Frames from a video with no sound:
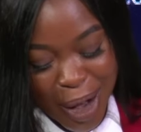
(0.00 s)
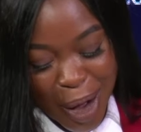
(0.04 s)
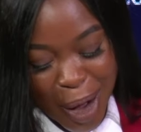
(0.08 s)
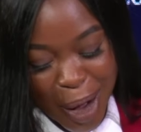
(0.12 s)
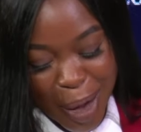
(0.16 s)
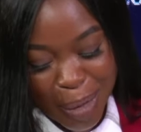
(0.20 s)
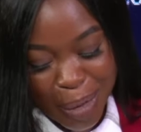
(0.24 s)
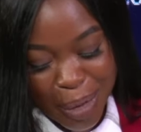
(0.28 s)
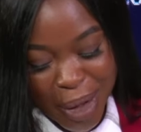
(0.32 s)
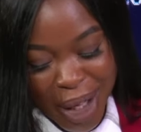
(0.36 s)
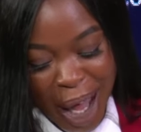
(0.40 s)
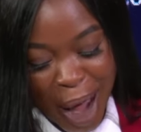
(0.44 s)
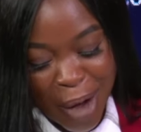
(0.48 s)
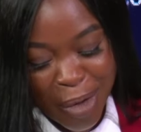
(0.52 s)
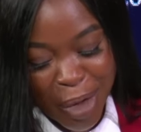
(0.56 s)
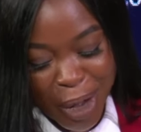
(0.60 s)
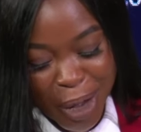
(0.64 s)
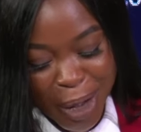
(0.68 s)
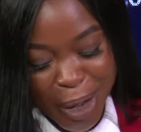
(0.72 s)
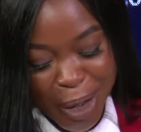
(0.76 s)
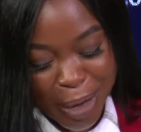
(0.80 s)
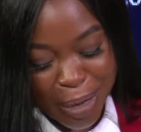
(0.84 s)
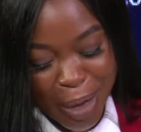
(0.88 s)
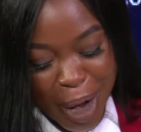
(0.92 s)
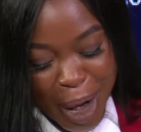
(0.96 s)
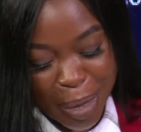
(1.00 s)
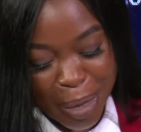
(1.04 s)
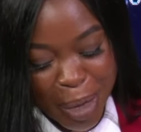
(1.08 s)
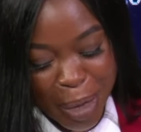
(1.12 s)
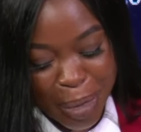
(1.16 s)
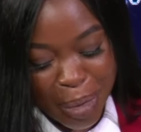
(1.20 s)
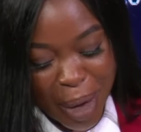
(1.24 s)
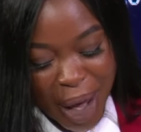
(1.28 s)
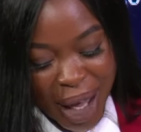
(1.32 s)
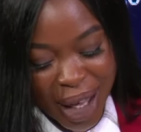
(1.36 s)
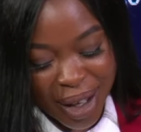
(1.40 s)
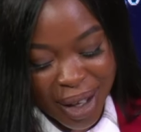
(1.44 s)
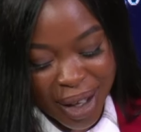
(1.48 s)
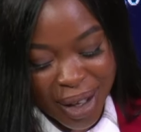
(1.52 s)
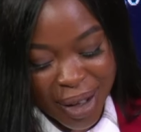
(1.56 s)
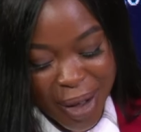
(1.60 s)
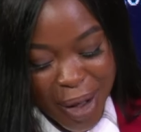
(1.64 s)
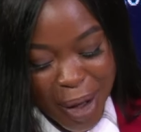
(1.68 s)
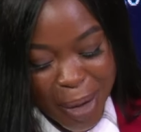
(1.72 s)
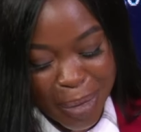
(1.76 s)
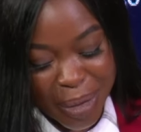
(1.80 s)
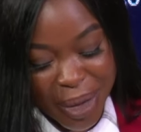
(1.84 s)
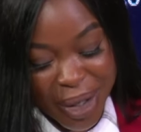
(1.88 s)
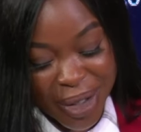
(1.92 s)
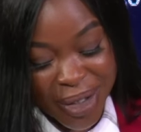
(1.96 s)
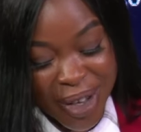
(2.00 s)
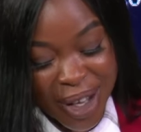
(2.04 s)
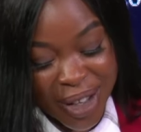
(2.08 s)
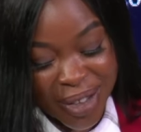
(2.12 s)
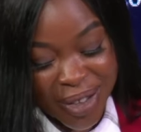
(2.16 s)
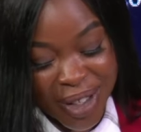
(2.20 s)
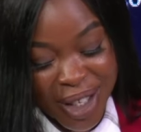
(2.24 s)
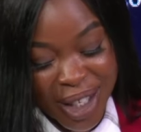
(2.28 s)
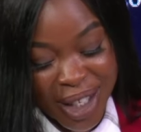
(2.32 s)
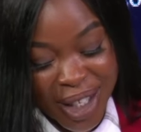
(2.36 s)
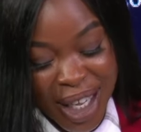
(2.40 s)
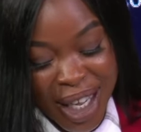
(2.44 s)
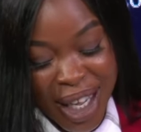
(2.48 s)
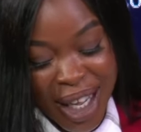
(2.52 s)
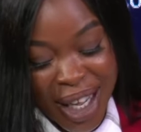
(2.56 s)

The African Development Bank says that